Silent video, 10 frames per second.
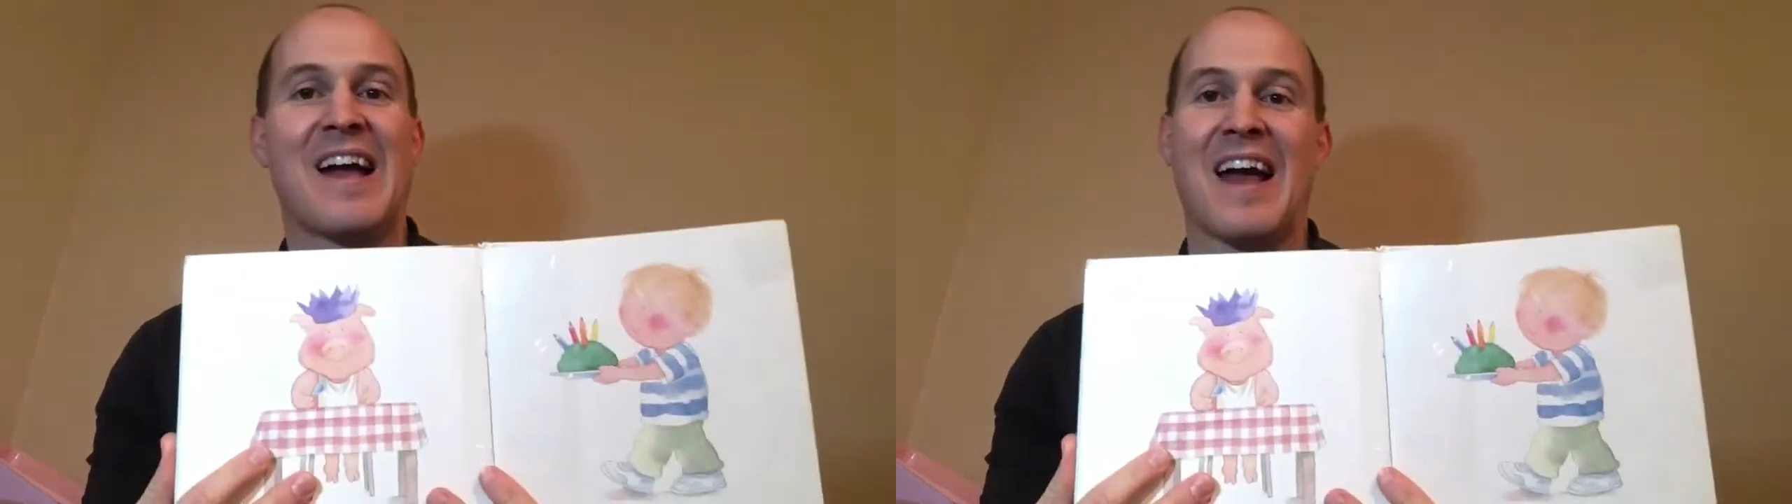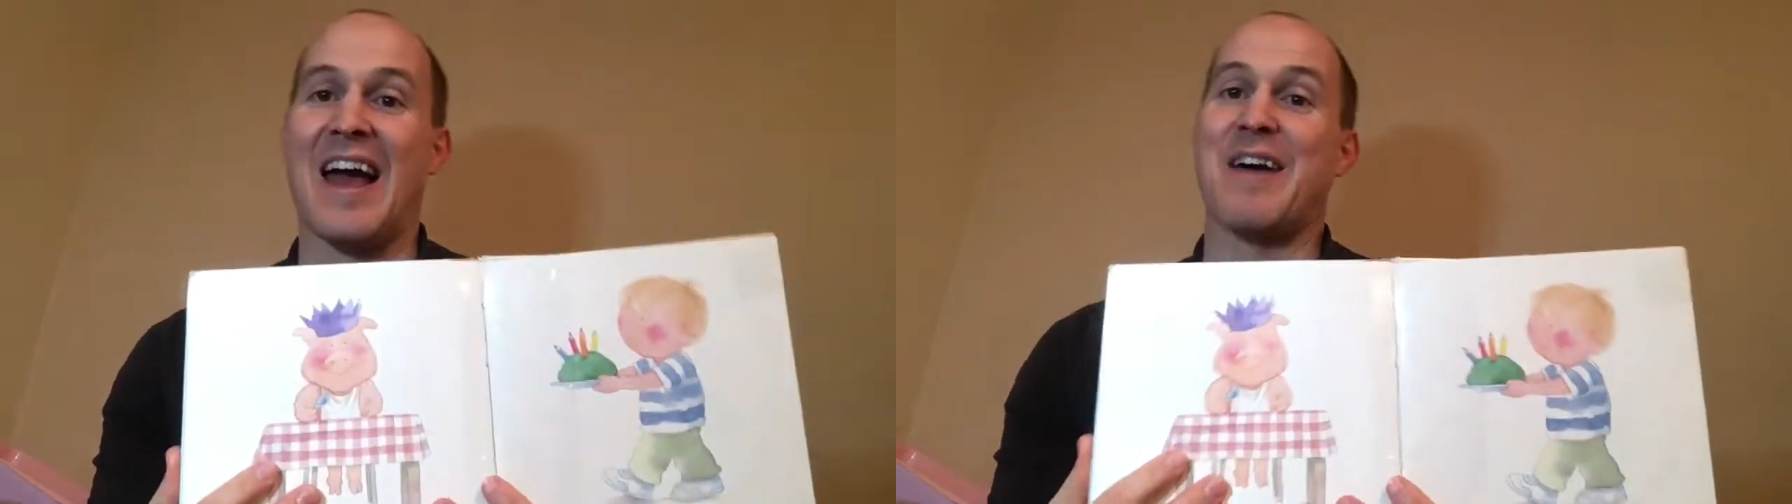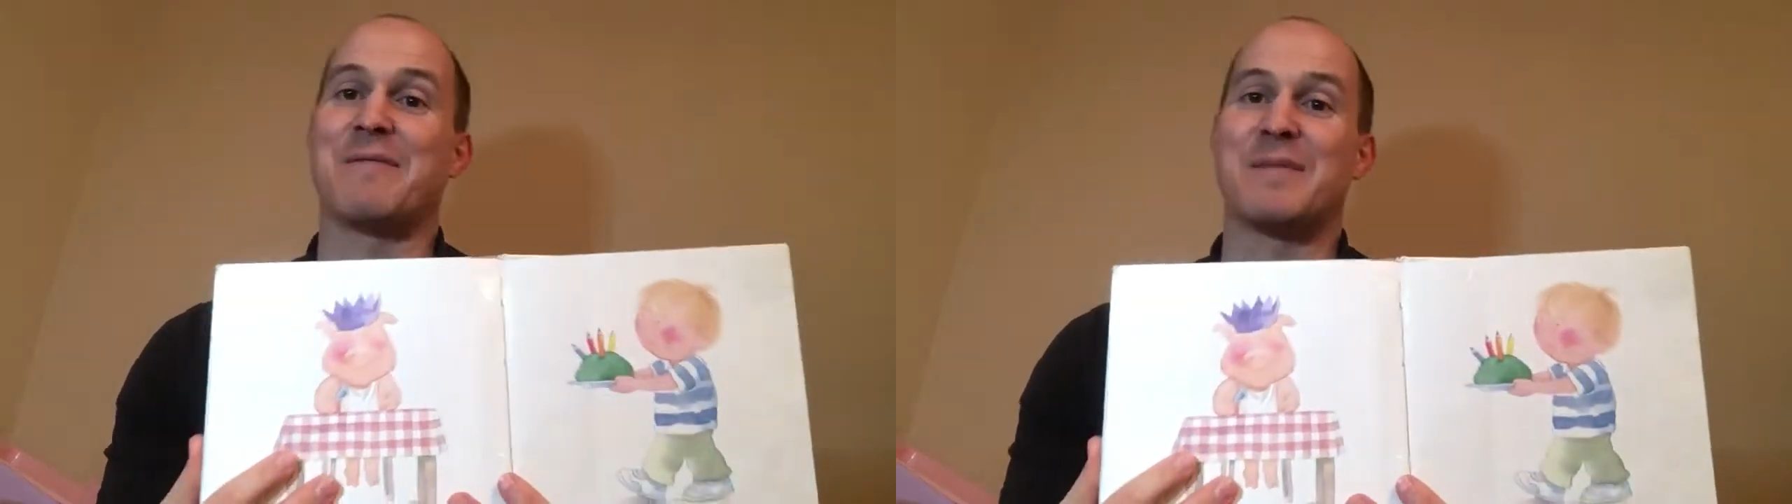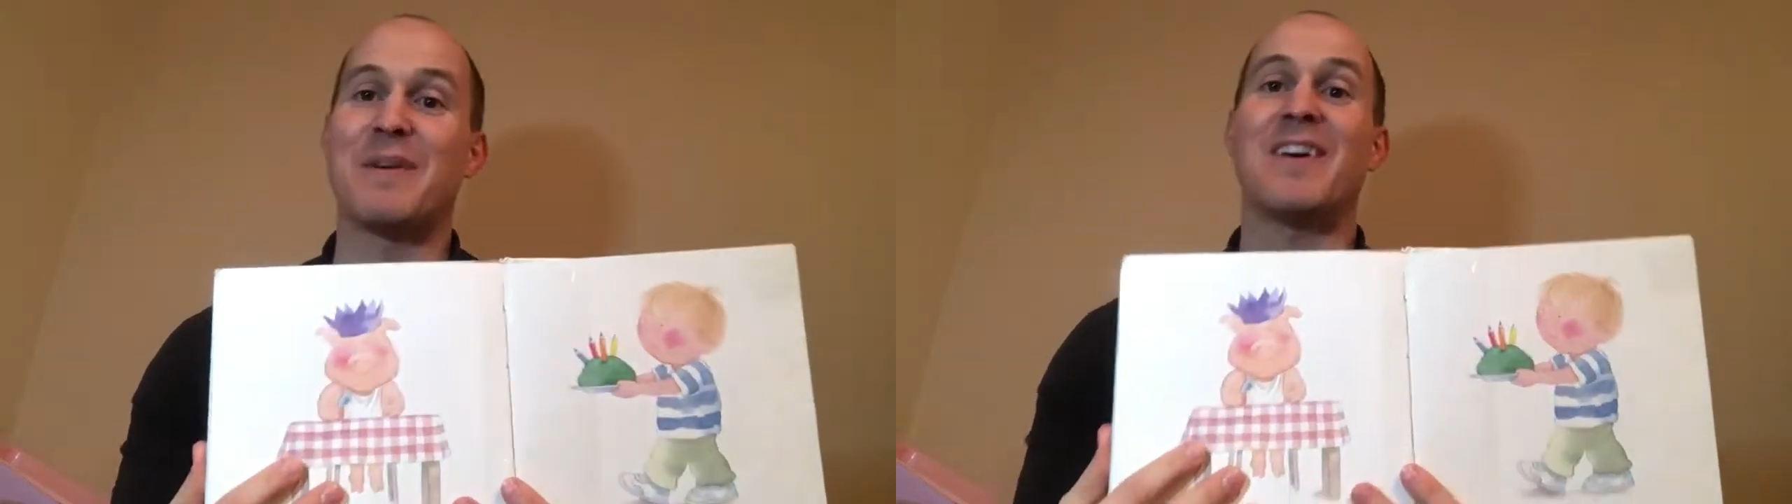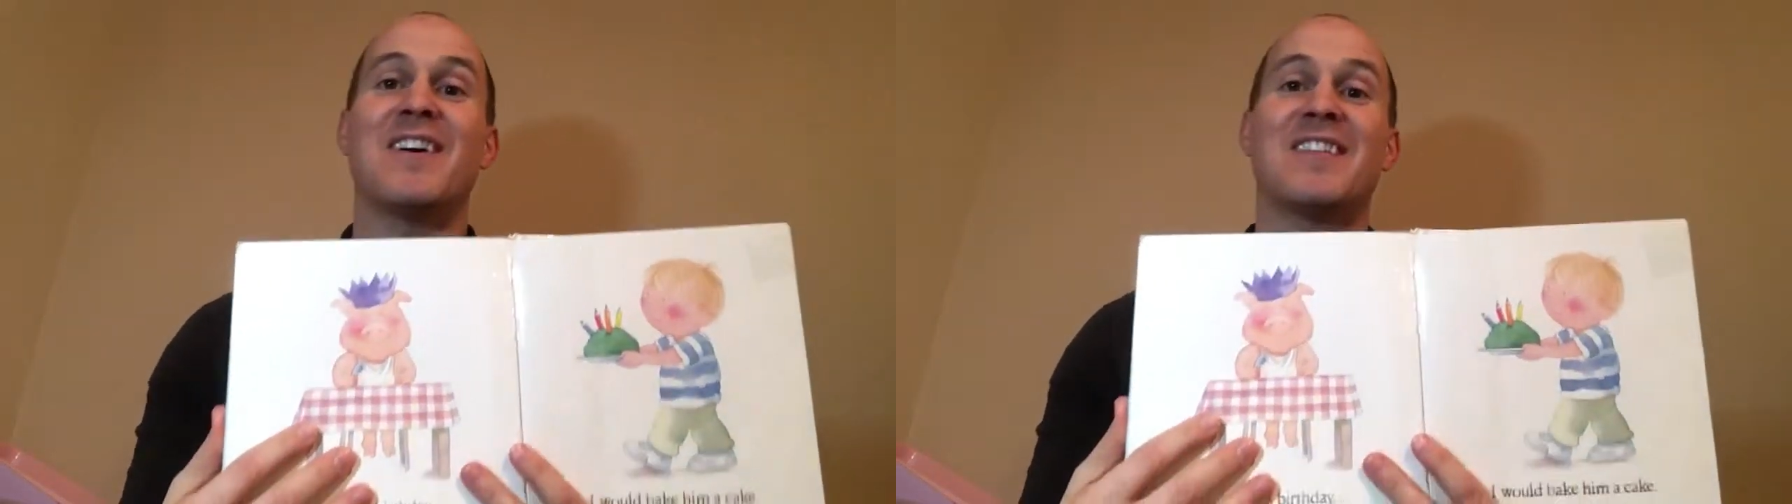Happy
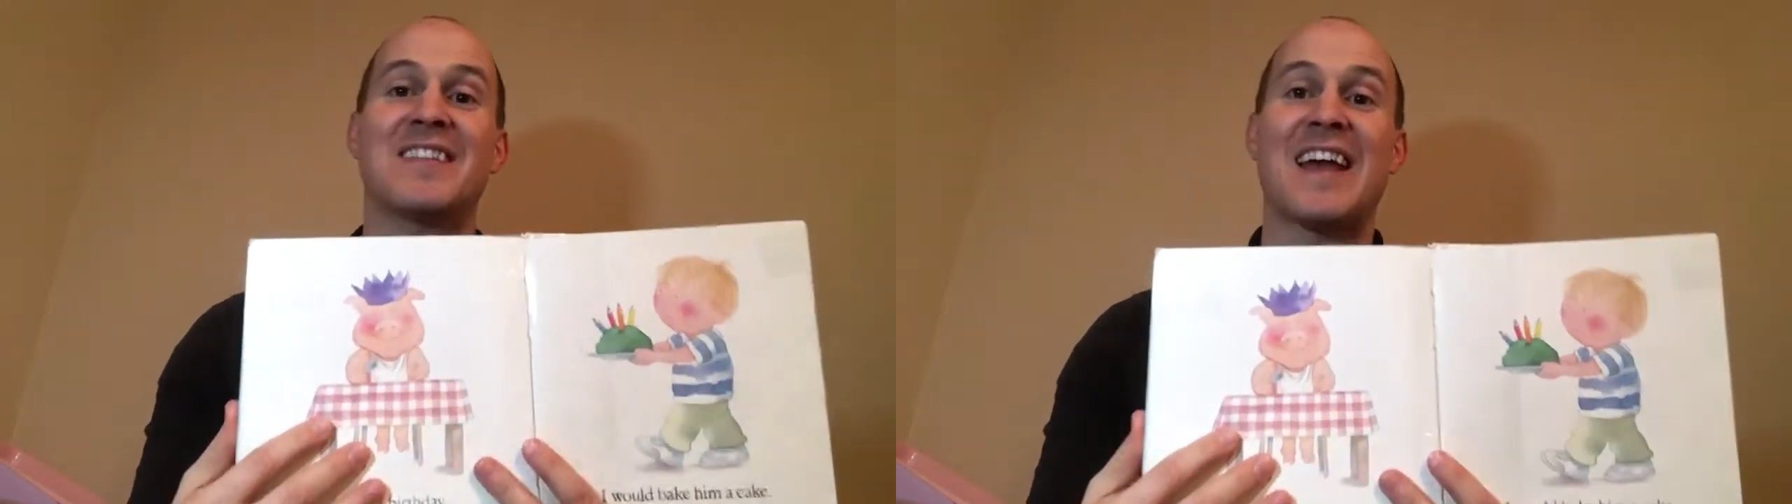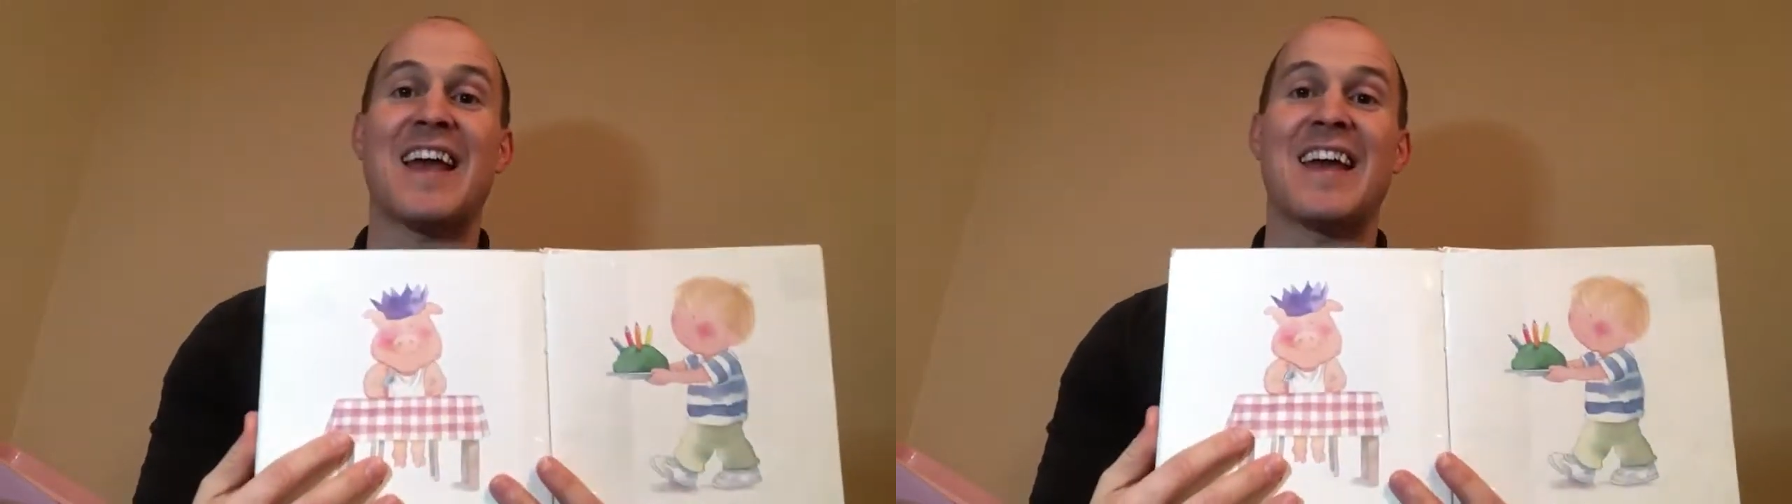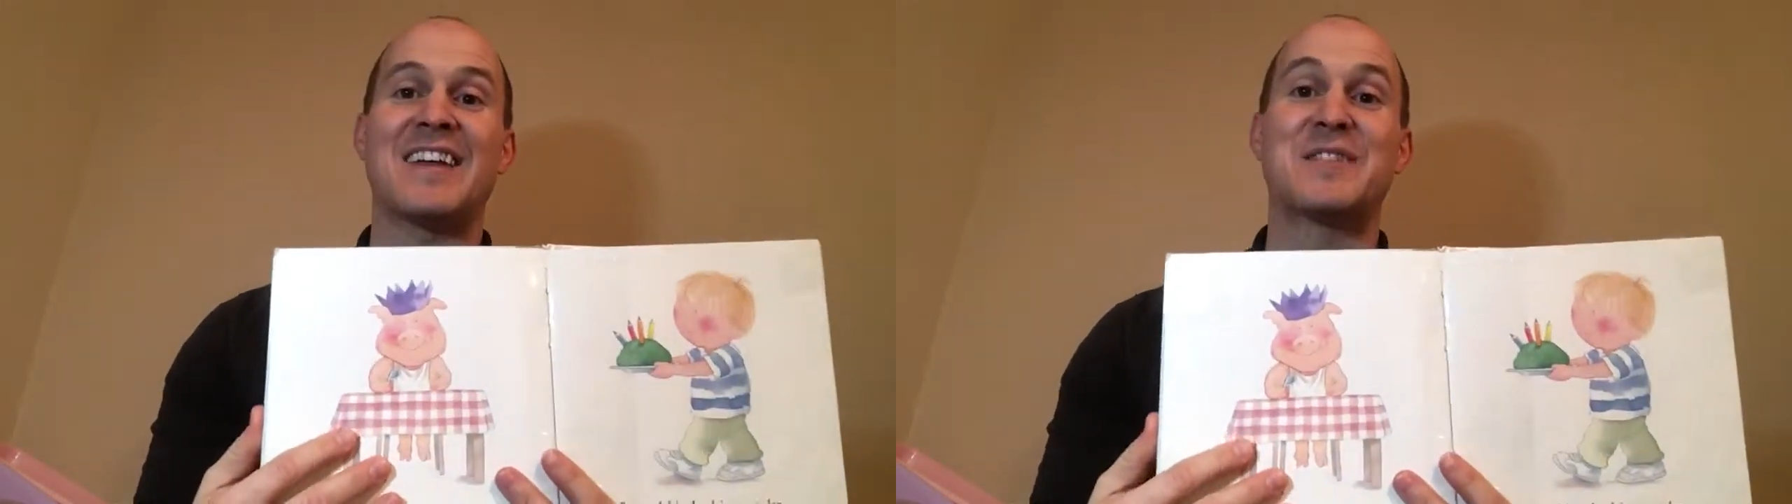birthday